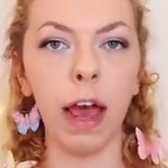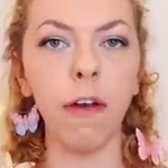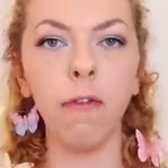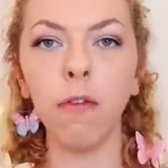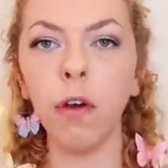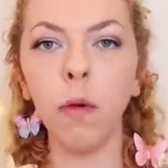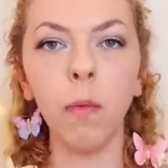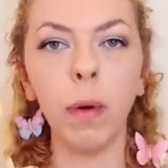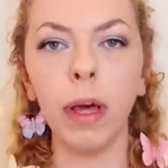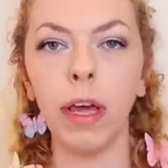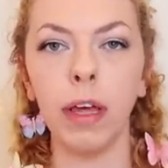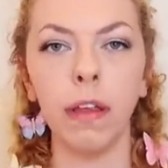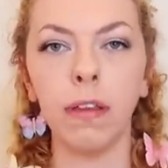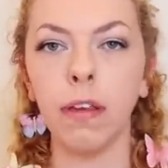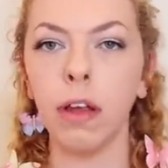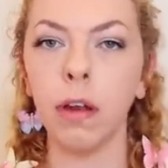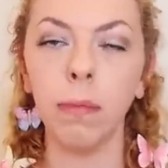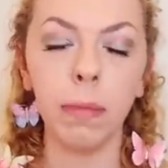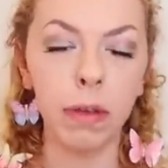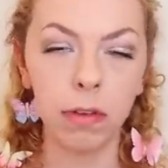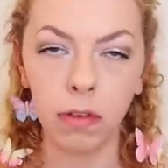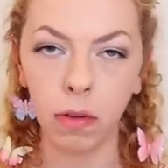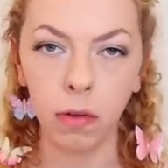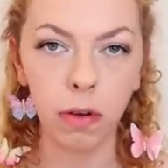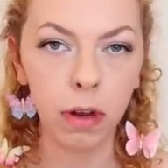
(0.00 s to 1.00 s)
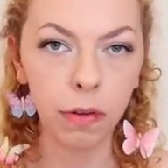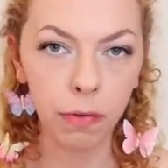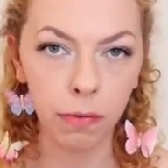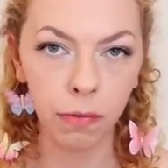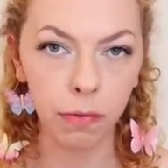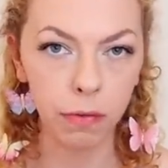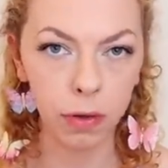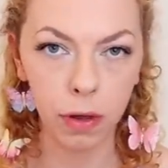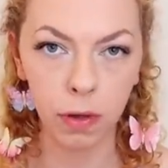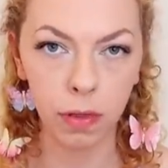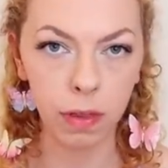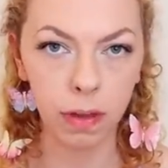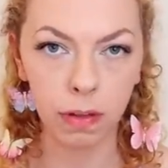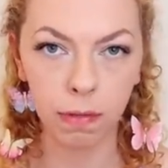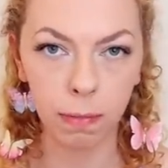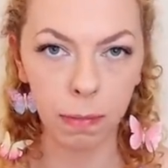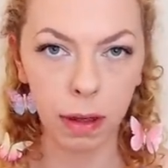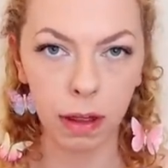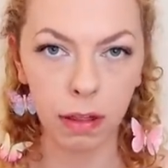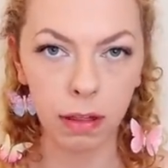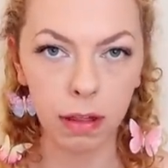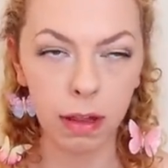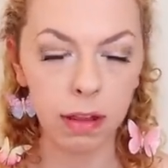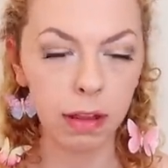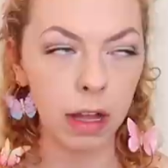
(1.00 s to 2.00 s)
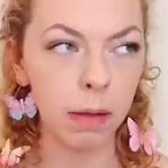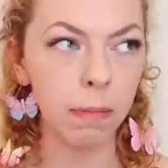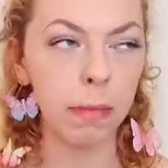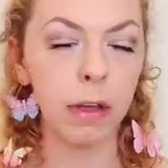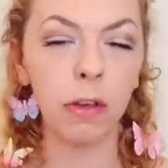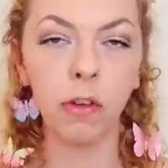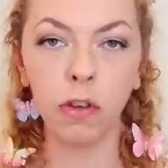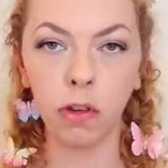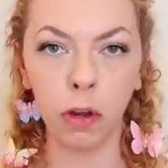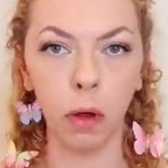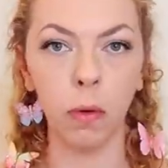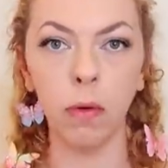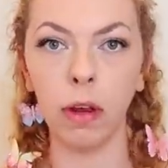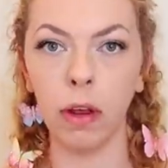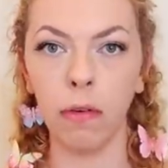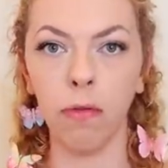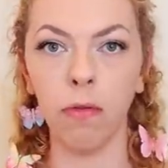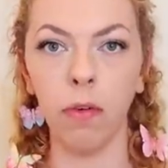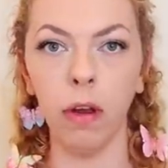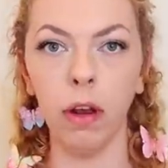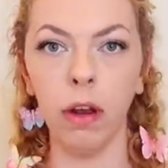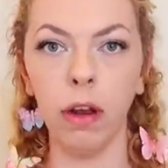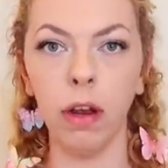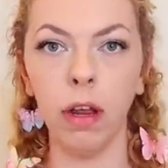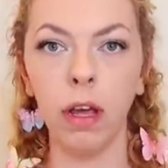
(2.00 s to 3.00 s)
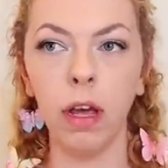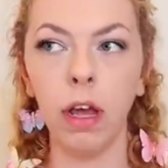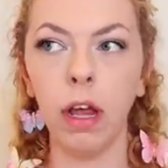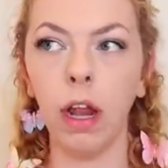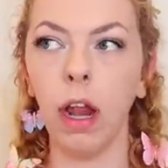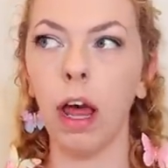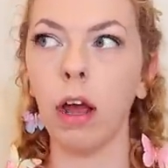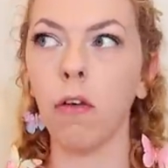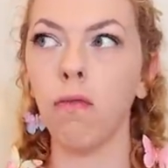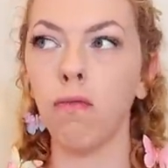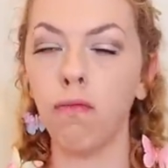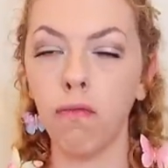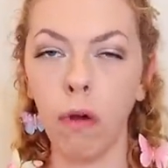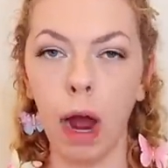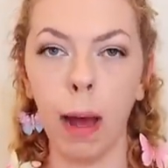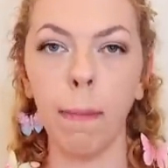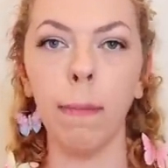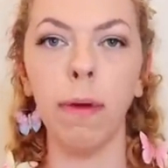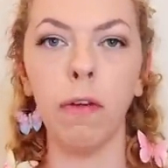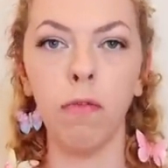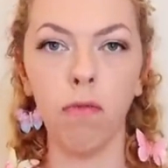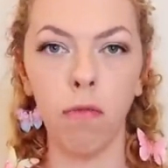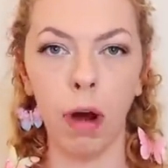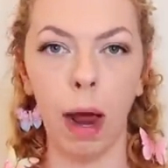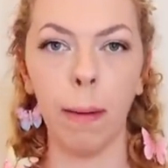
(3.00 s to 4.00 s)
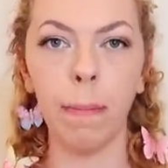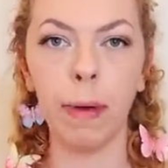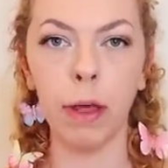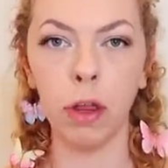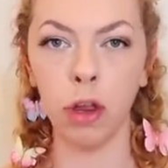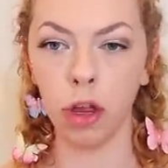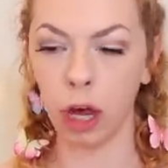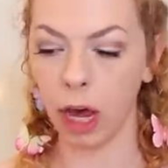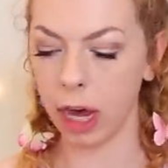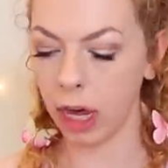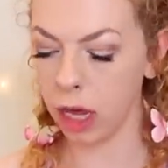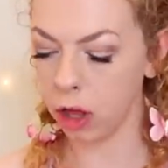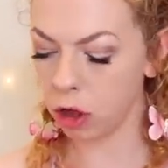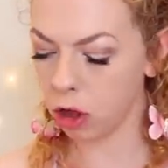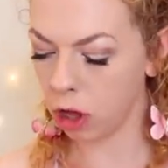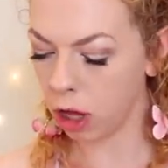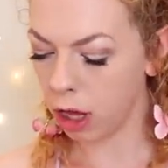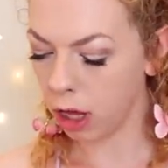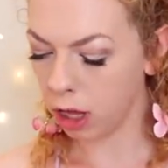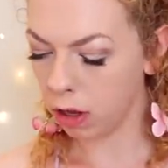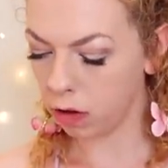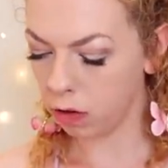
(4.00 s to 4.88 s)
Every week is going to be so different for you this month. It's going to be so different, like rapid change.